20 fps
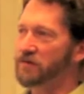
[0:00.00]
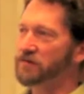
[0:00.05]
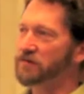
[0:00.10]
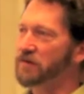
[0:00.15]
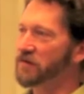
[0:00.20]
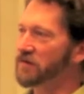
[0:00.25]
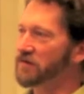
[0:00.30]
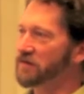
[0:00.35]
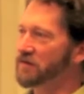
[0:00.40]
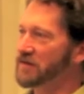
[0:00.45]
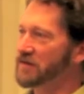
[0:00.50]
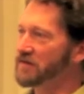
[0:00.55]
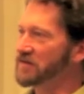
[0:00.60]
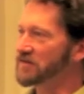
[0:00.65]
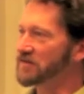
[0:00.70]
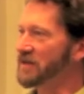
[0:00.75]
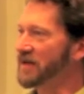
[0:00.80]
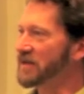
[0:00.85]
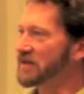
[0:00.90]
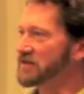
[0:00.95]
phone these
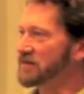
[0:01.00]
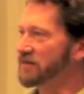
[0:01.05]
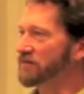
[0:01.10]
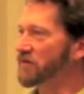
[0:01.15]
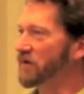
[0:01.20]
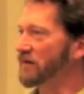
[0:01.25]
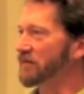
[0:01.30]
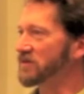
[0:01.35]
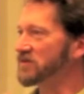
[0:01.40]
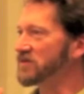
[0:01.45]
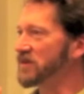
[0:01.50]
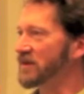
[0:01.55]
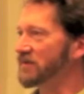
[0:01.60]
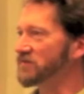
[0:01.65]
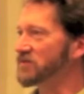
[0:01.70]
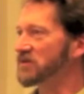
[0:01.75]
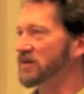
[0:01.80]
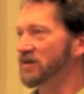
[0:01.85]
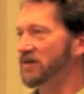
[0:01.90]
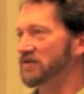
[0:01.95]
days. If you have a
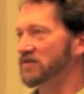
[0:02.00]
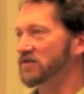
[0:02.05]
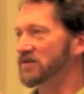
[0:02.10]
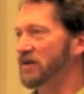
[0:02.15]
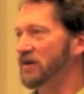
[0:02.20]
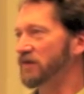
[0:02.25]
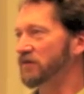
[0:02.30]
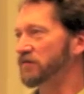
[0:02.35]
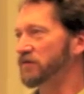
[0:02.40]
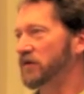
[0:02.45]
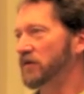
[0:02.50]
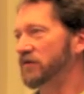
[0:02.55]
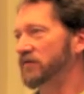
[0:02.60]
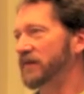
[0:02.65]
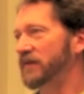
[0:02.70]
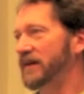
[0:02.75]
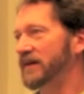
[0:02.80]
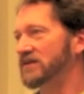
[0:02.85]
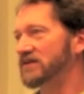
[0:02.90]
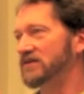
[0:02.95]
Samsung cell phone,
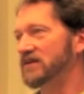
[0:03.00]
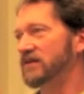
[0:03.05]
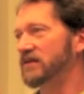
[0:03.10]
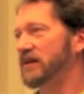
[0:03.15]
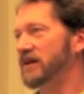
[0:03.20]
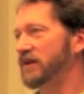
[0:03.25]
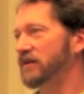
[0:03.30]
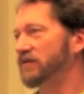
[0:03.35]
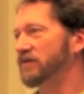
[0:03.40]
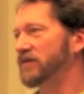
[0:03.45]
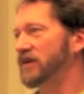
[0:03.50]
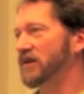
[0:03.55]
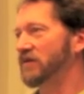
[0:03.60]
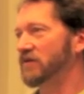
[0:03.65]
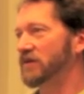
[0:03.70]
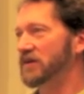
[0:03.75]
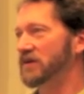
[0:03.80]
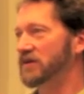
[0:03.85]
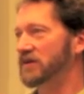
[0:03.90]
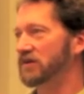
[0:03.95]
that's the kind of thing
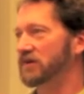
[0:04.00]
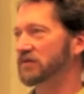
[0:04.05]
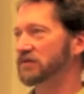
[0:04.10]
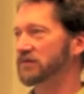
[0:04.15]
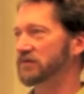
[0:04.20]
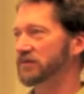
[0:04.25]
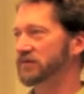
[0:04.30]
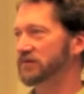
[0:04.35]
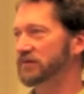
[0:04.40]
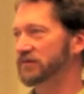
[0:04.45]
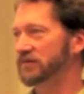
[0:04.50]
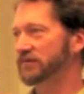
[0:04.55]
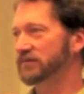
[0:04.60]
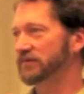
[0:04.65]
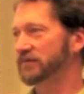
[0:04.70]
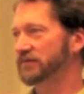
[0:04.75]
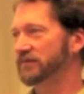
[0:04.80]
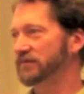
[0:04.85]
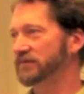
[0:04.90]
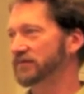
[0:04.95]
we do.
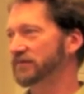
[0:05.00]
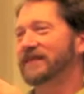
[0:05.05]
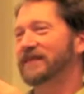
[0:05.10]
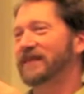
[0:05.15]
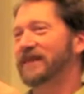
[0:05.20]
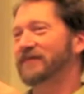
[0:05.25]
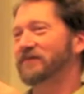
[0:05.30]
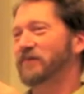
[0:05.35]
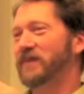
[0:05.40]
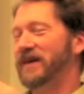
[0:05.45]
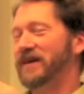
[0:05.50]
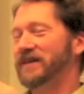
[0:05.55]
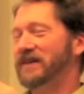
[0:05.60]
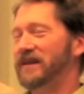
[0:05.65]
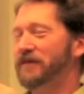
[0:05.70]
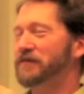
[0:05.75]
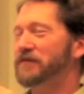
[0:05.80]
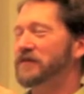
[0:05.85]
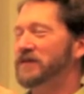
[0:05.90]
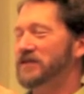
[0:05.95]
My
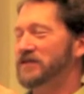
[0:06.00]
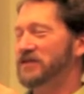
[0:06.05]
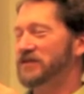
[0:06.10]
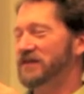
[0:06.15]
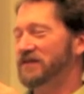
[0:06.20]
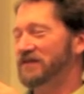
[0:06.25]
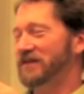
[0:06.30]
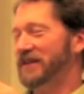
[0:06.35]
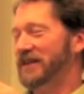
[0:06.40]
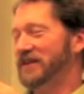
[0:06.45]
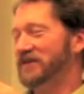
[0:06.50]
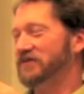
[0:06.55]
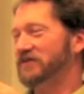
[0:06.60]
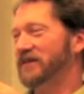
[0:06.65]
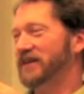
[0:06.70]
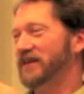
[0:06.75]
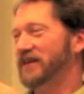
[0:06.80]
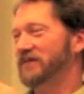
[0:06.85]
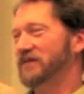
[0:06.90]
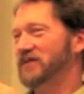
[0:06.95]
definition of an
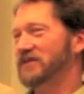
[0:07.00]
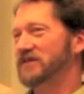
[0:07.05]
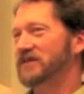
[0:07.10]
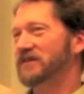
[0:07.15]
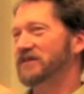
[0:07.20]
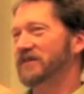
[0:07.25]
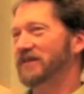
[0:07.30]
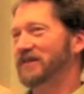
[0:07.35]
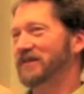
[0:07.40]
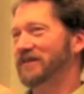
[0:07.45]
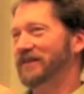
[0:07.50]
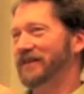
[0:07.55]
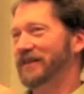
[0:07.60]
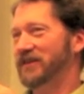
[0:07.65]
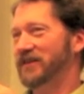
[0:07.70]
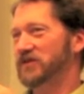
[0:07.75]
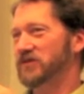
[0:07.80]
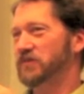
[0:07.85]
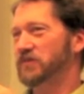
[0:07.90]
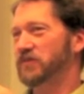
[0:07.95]
electronic material
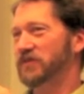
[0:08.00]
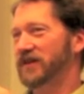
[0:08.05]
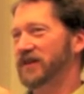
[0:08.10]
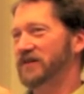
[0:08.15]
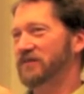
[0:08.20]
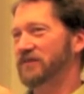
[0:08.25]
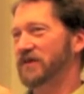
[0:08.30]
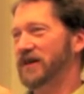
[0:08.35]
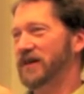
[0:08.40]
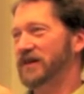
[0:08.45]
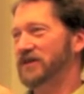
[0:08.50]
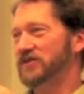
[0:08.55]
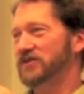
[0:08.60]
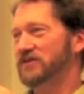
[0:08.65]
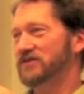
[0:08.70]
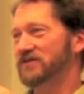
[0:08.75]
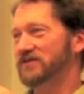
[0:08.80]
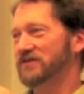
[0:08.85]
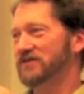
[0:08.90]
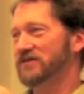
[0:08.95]
is pretty
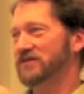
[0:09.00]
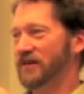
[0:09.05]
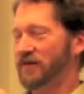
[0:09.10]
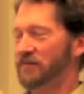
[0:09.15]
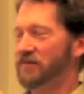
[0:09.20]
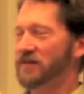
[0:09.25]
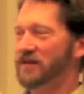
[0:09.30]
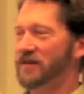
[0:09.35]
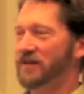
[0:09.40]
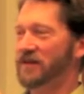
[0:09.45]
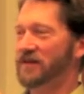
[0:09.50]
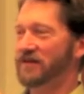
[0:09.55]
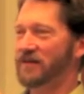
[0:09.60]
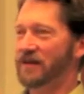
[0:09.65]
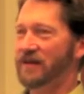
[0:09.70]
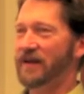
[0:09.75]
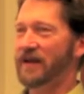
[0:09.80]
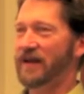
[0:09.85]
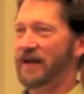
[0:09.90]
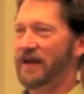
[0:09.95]
much something that
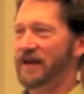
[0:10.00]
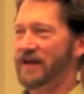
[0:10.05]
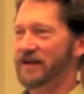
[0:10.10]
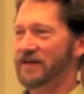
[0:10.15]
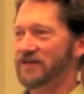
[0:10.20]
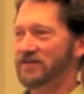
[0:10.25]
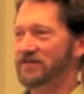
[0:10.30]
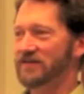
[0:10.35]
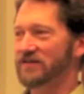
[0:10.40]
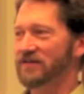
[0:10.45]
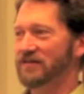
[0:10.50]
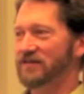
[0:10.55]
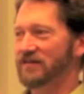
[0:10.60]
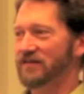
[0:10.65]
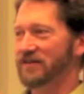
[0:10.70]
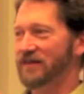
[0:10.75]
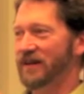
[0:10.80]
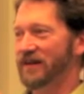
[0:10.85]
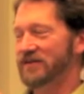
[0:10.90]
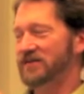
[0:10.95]
has
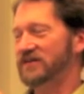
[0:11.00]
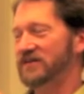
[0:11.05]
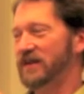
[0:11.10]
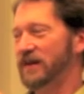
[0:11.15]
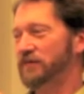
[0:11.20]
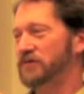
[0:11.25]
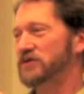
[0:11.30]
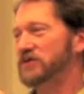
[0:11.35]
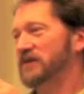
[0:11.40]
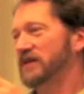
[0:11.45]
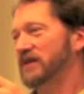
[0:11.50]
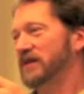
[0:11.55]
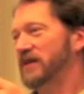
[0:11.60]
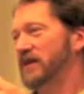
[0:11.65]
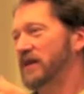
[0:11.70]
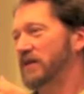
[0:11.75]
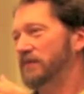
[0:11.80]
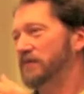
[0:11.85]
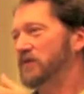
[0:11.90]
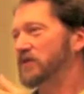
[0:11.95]
exceptionally
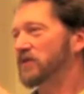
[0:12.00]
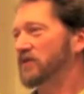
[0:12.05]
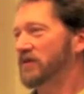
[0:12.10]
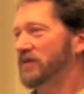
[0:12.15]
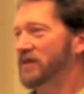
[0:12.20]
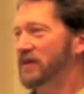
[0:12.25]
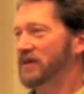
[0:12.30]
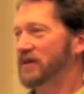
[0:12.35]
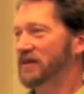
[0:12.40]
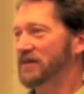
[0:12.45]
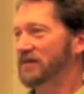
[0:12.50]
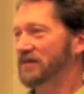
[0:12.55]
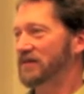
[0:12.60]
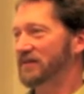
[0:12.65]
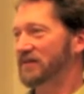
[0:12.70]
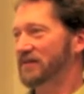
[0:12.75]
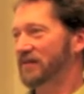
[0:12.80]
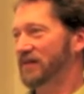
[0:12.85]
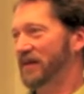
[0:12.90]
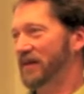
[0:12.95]
high purity
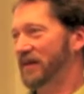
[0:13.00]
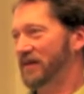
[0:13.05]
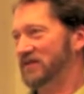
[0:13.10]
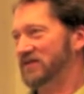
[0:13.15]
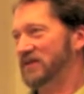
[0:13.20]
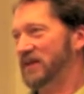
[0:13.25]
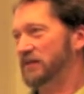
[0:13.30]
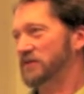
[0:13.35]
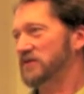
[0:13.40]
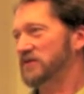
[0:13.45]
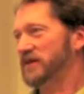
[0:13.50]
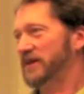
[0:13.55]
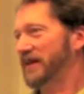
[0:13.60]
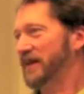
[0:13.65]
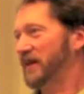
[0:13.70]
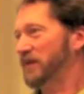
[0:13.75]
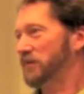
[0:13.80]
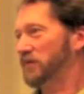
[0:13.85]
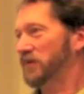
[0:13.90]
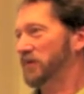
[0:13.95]
and
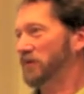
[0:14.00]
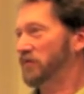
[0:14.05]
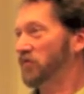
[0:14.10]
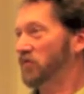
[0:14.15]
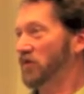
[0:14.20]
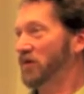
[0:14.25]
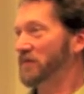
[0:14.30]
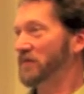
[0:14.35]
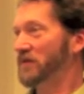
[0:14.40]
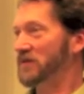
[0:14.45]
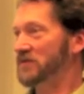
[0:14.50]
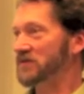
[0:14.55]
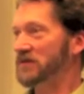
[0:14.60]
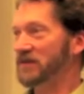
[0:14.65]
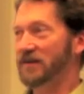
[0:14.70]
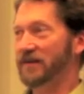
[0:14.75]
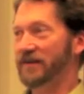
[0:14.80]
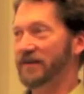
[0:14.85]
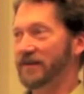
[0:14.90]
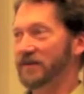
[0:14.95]
exceptionally high performance in
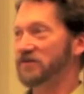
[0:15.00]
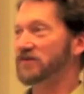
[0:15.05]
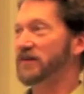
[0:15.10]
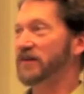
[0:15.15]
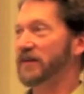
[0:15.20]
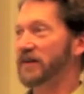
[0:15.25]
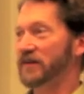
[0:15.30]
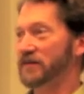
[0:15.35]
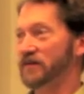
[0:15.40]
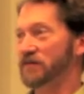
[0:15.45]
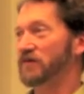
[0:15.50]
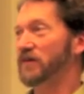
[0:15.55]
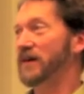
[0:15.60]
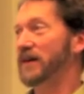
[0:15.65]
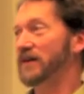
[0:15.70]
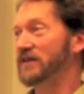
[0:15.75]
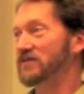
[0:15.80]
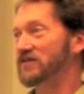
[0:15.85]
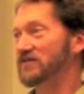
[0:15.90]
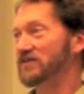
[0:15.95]
an electronic
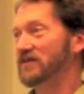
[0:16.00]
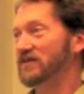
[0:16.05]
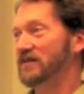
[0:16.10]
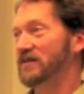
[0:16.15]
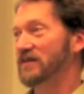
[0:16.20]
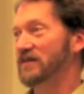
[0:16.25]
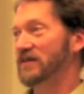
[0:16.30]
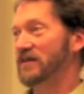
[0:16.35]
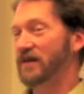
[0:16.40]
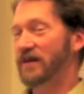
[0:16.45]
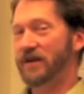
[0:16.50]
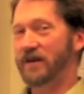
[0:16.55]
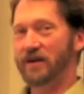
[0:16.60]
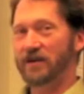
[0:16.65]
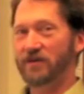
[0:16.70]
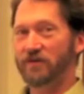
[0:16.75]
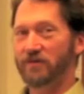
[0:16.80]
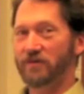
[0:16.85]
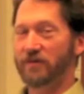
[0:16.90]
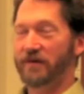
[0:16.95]
device. And it
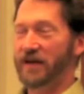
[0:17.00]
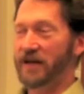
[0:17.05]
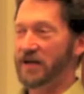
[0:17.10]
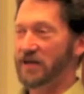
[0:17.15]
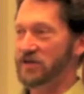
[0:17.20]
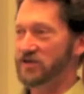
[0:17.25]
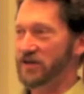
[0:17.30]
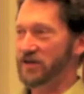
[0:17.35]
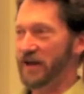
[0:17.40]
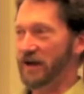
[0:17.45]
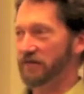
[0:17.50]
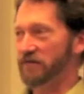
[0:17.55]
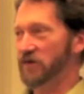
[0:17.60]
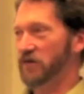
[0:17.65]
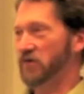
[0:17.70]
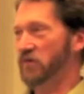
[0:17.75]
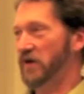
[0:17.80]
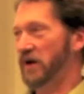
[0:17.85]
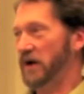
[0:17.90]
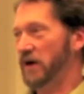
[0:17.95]
can range
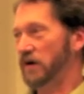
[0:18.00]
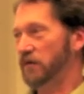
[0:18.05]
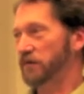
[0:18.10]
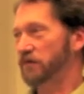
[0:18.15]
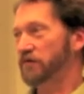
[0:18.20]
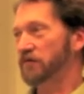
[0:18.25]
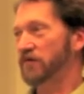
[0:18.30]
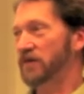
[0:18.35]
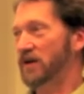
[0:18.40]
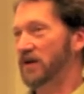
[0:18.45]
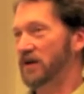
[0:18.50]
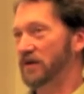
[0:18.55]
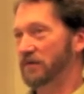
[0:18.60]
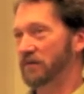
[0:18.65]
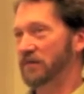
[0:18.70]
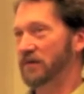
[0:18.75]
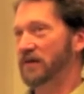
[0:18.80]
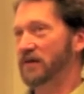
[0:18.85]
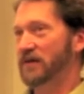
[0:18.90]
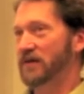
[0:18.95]
everywhere from